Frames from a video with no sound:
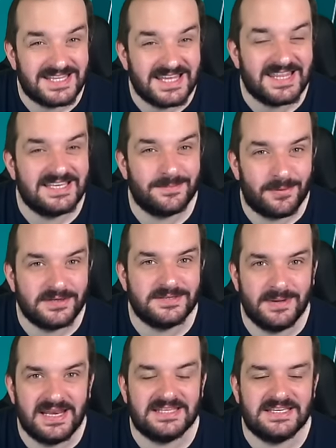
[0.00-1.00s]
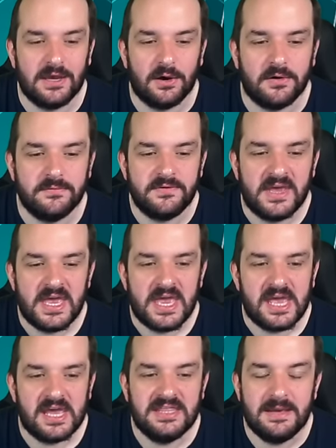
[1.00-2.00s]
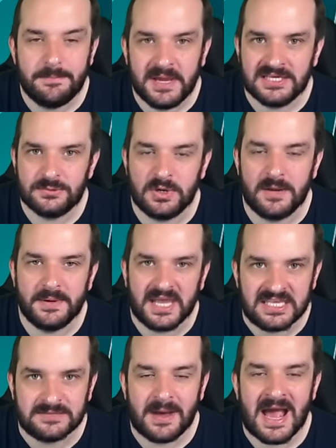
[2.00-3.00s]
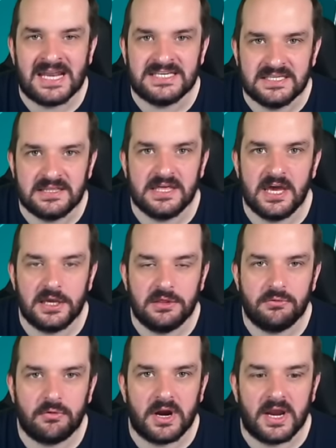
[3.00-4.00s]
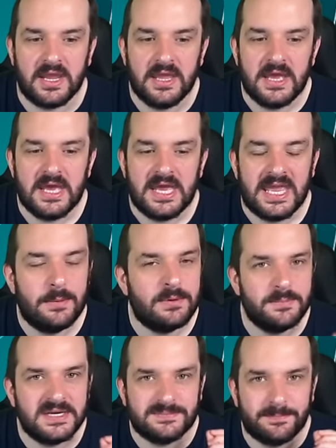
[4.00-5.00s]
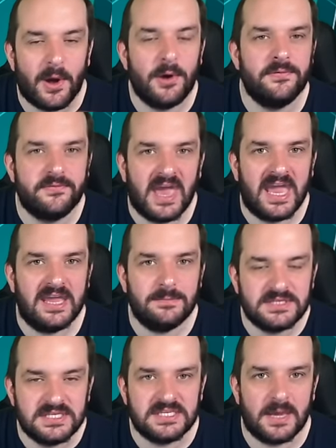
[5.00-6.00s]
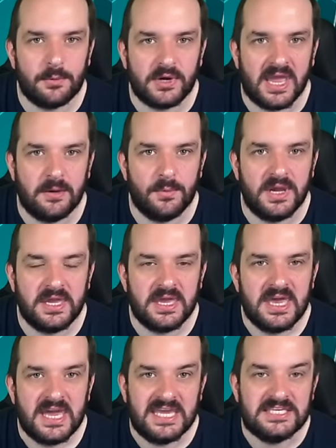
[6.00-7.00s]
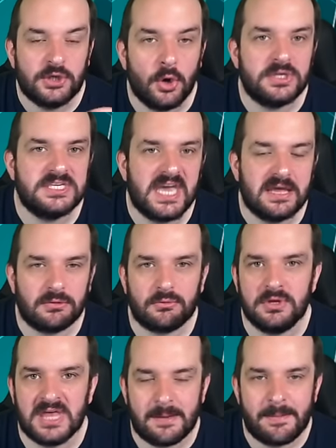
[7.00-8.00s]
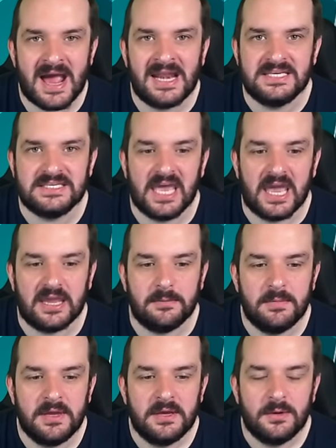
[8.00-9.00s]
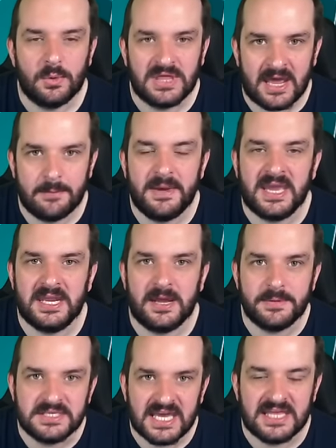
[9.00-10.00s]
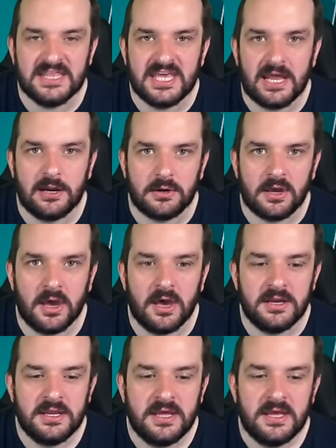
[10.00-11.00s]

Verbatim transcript: think there's a possibility of, and then picks one up against Palace in thirty-three, he would miss both games in the double game week. He's got to get through that Palace game without picking up a tenth yellow card.